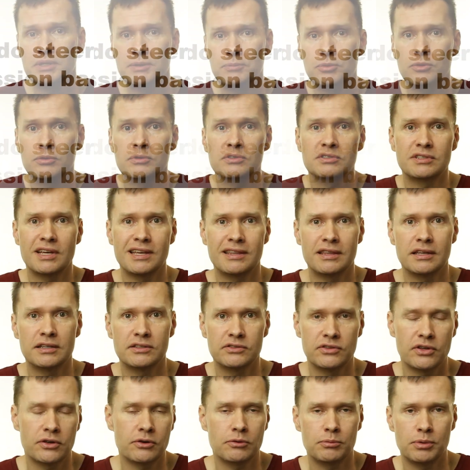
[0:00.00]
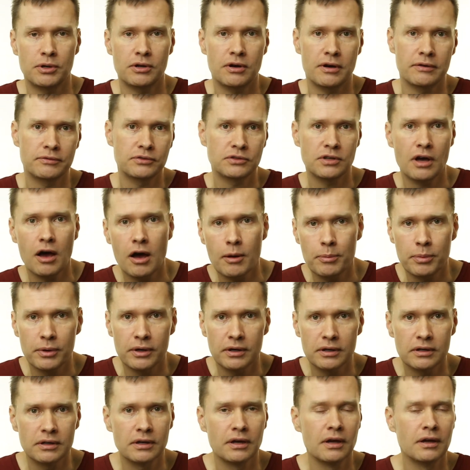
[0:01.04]
people will say things that are a bit off
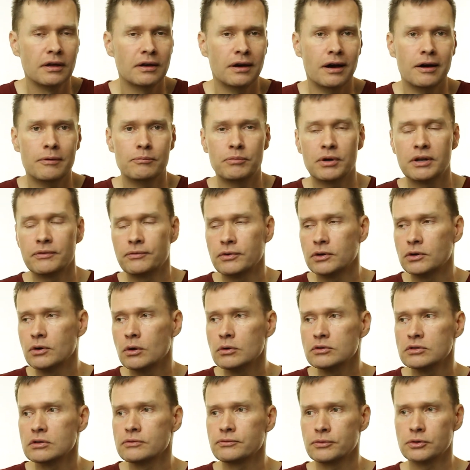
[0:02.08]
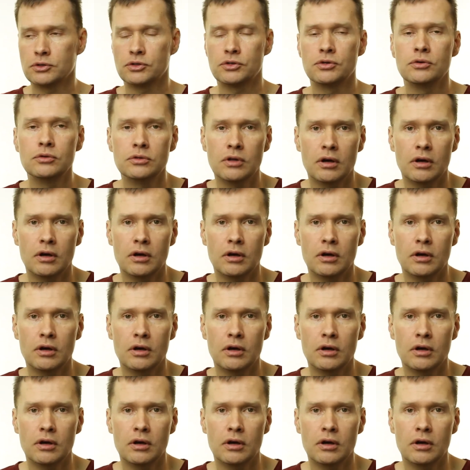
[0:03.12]
topic, but if it goes on for too